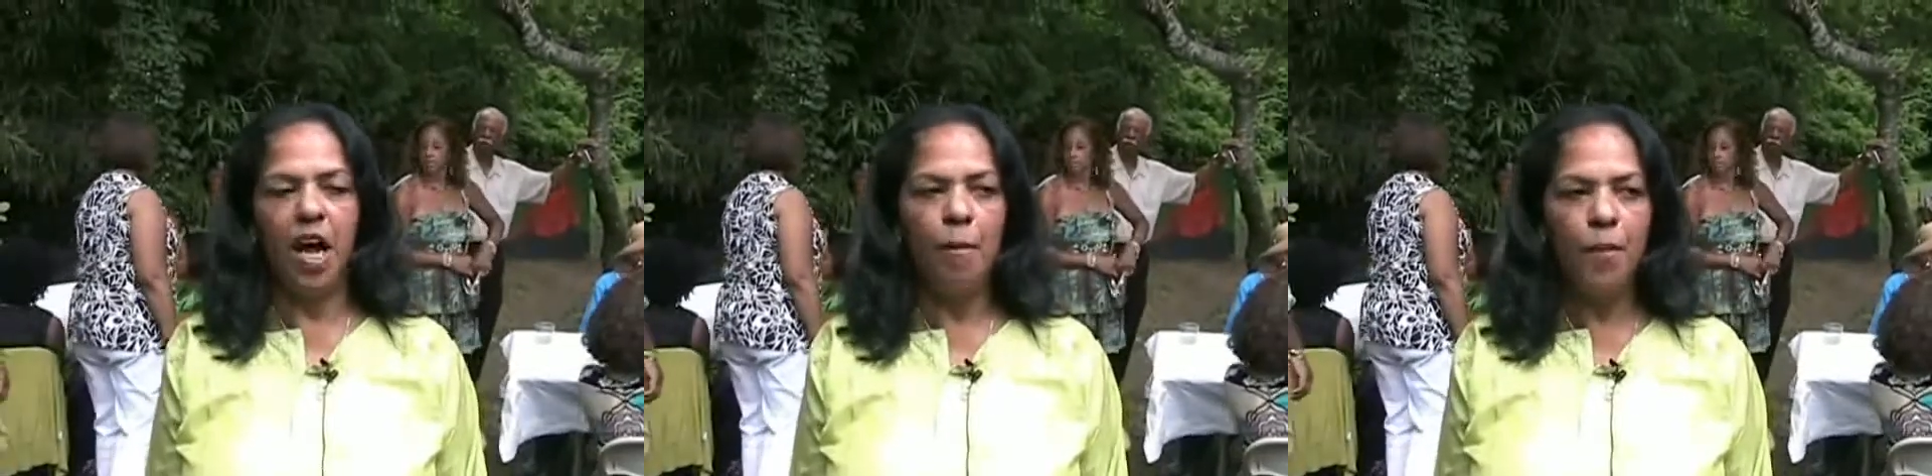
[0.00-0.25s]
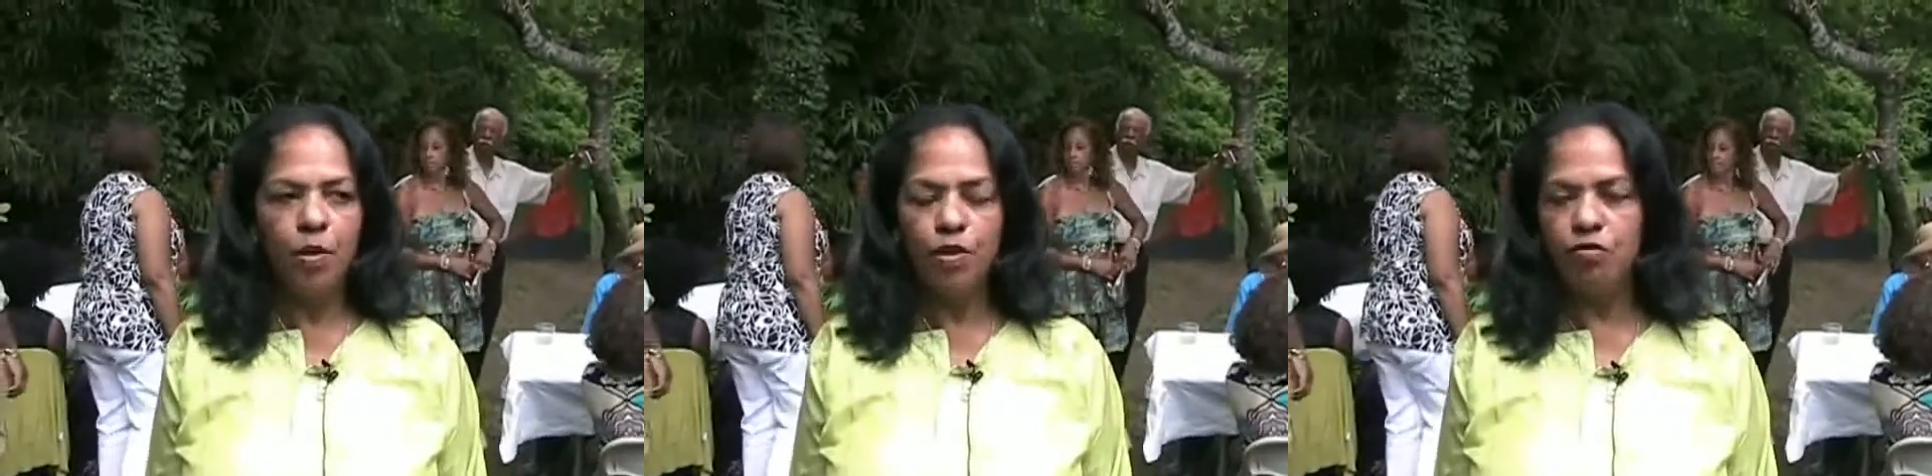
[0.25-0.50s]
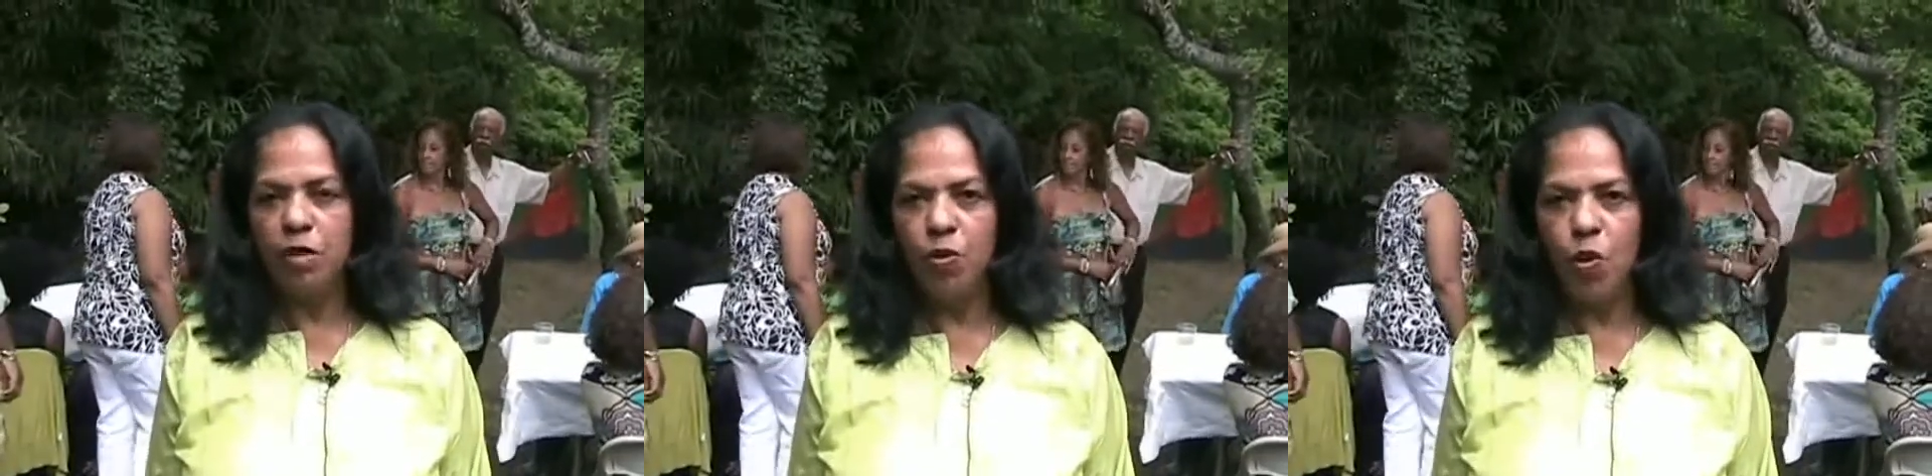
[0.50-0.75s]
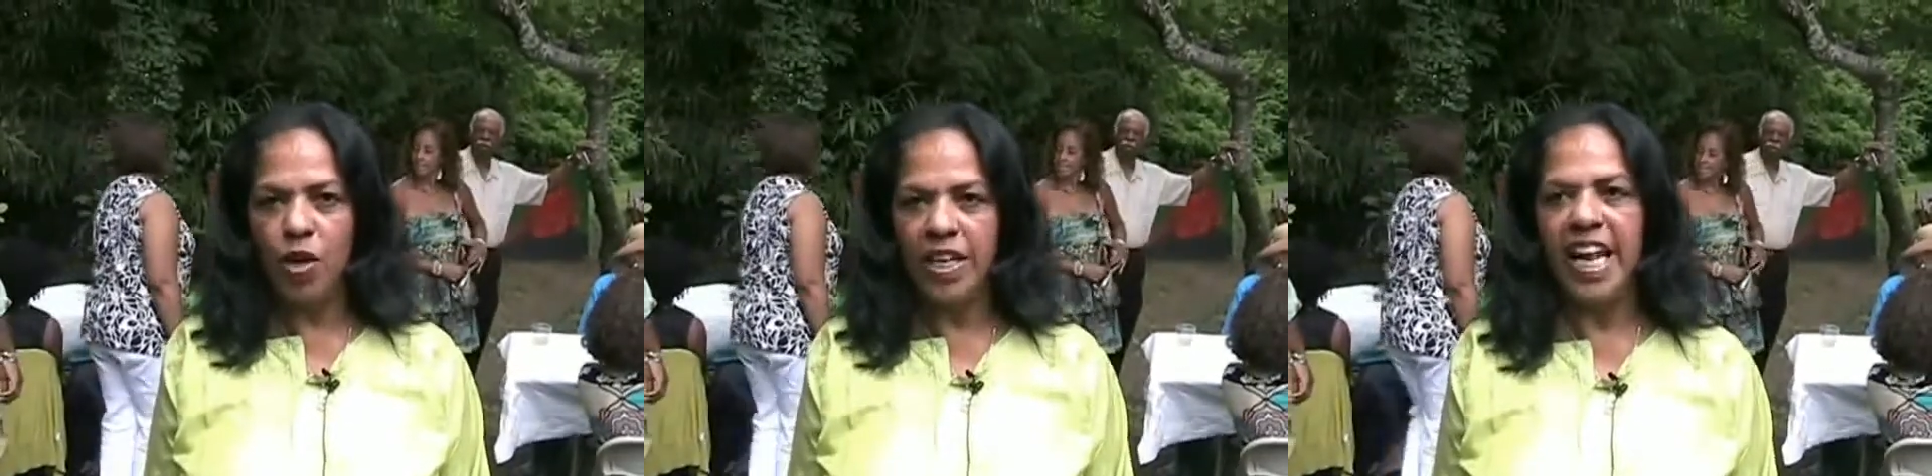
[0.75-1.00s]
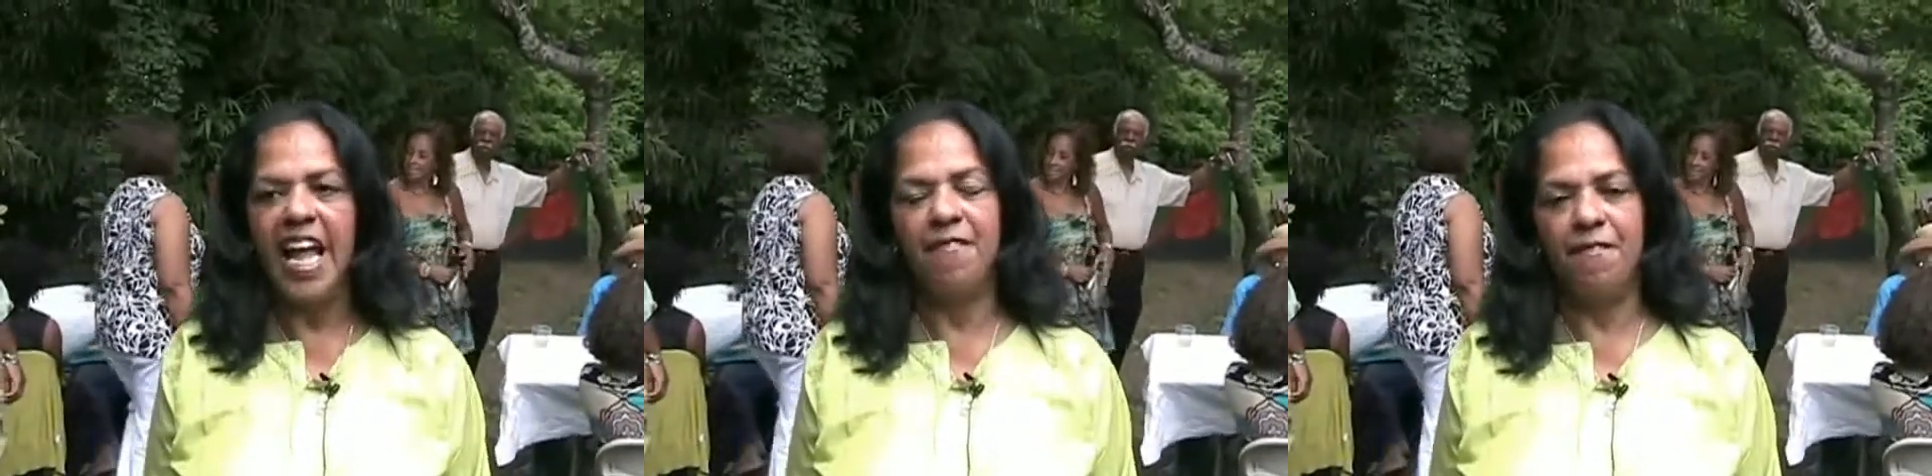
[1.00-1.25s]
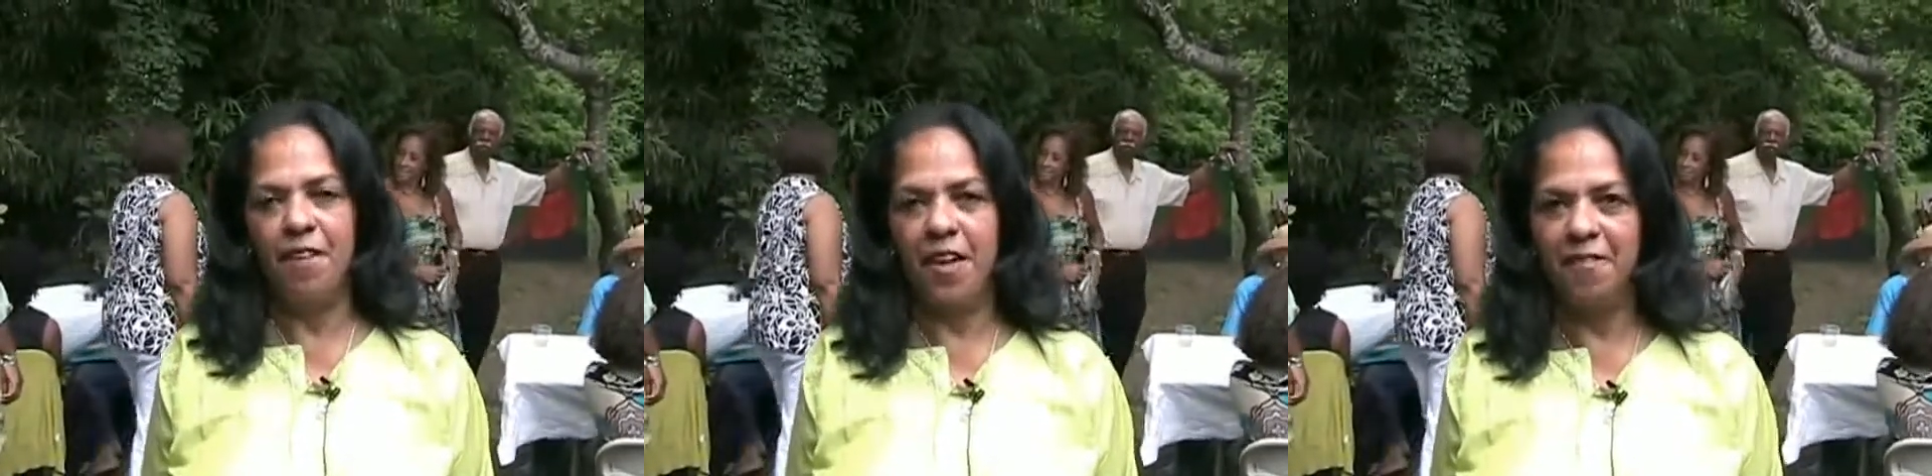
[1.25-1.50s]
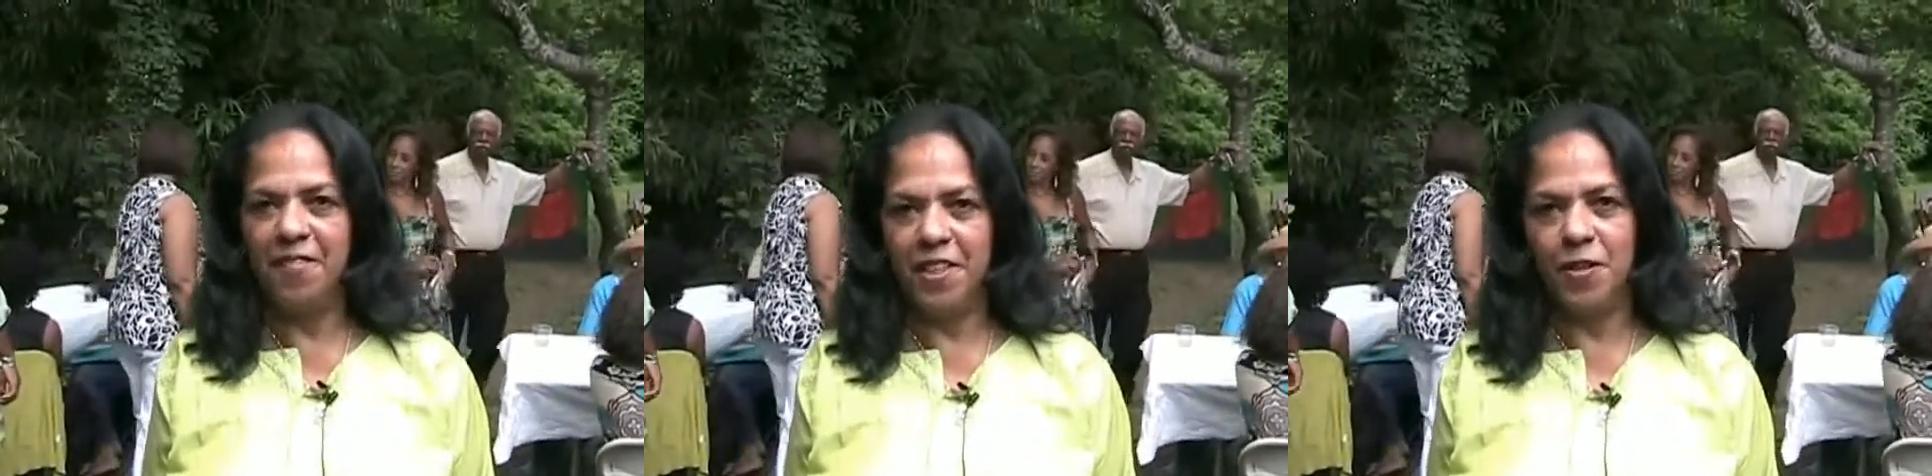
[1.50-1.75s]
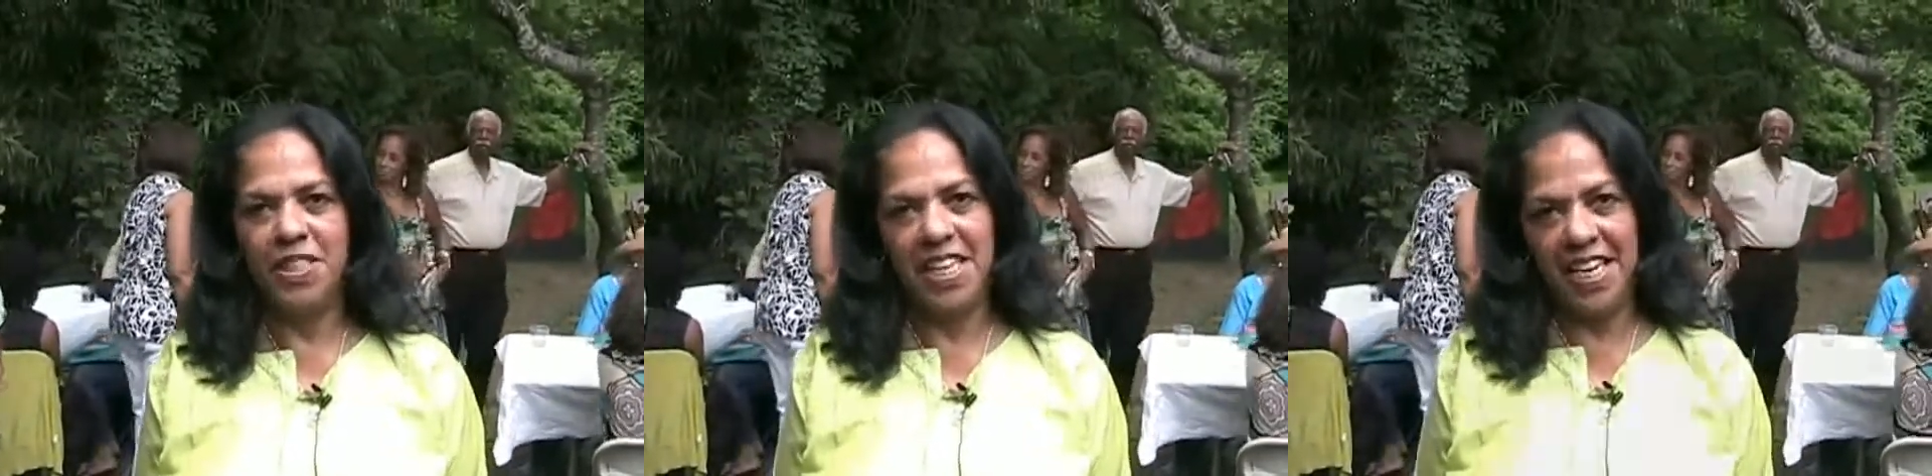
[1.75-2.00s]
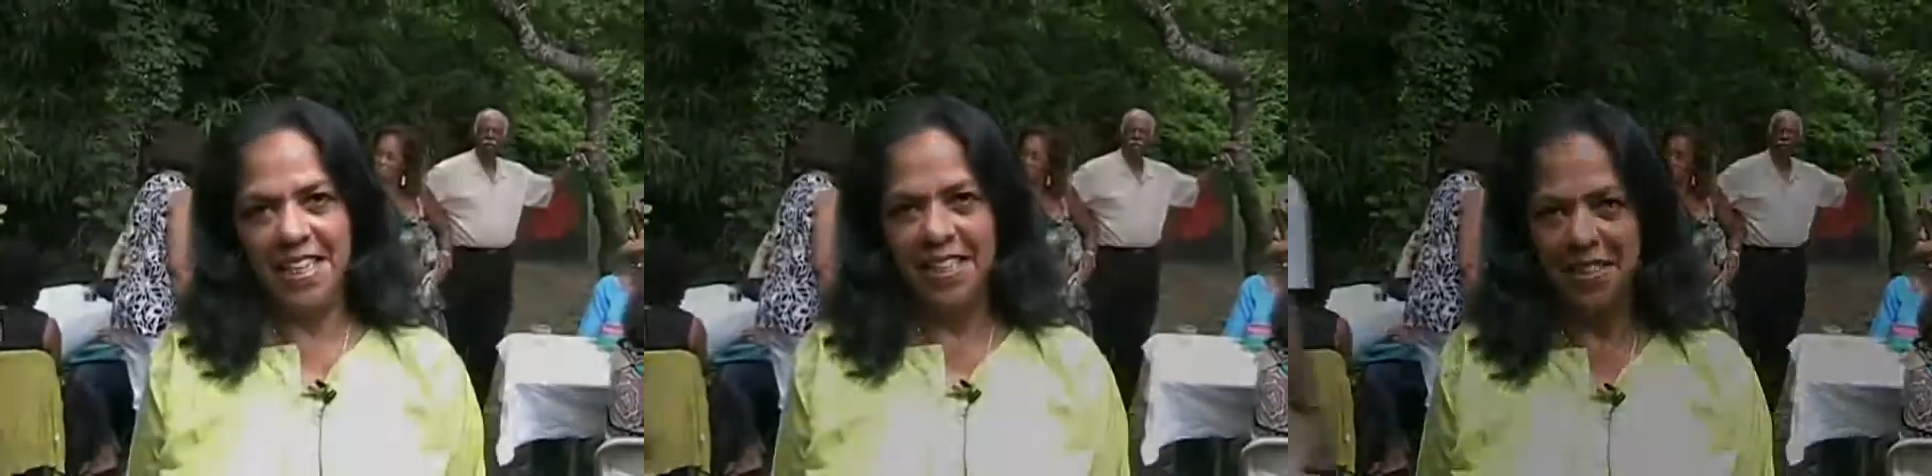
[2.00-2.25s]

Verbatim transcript: a most rewarding and fun-filled day.